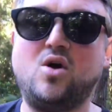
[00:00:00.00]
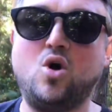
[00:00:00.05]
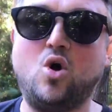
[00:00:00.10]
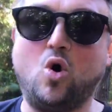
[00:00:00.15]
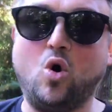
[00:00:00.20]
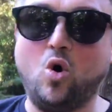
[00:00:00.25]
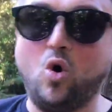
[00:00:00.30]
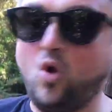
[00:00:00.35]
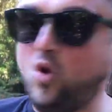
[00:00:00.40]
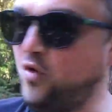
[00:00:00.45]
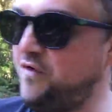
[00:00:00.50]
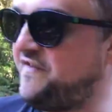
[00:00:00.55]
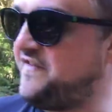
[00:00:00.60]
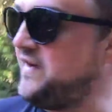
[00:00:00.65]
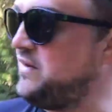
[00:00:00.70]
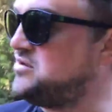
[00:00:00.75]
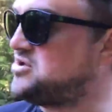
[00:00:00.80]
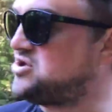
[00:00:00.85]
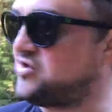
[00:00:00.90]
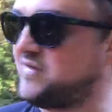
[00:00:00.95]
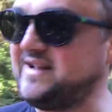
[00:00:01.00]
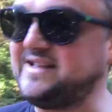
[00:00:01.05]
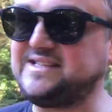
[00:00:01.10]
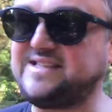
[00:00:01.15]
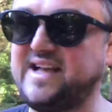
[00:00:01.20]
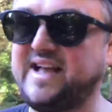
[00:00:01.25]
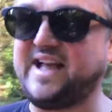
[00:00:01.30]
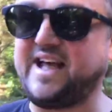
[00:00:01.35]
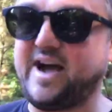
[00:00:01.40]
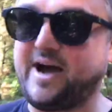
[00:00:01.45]
all filter into
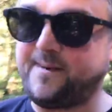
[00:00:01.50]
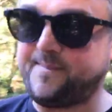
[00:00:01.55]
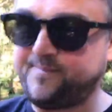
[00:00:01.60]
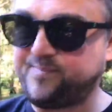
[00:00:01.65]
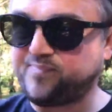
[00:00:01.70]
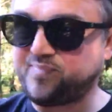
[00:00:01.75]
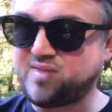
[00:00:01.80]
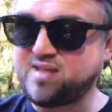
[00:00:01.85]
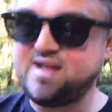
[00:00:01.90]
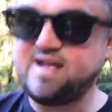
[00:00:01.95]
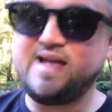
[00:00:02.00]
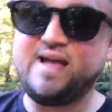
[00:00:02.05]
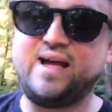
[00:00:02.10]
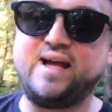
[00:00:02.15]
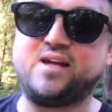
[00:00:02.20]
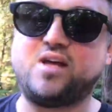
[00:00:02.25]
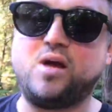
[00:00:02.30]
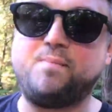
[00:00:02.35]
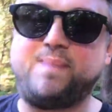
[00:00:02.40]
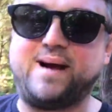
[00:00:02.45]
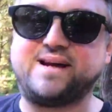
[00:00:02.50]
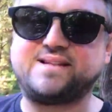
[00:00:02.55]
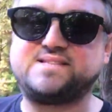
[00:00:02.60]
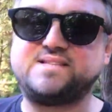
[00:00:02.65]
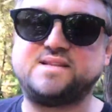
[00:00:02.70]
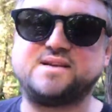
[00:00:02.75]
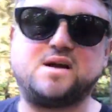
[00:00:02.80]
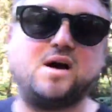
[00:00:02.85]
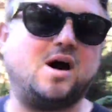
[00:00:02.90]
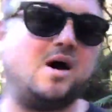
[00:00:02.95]
here and go back to the
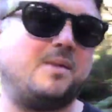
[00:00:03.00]
car